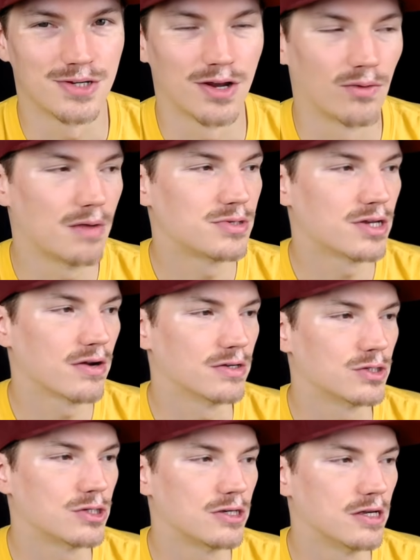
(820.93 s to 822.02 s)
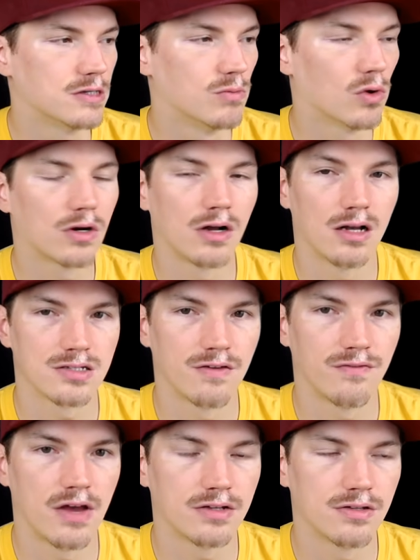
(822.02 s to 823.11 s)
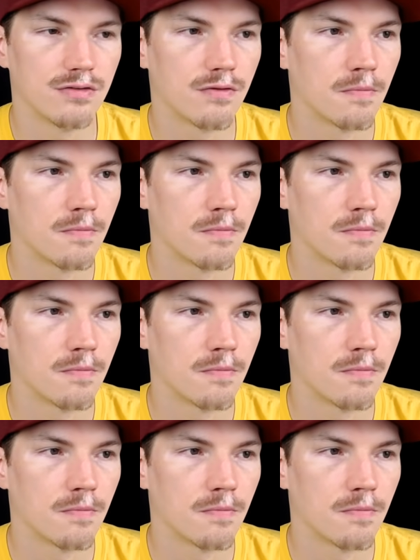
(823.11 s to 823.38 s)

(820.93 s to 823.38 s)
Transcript: Webshare is more cost effective.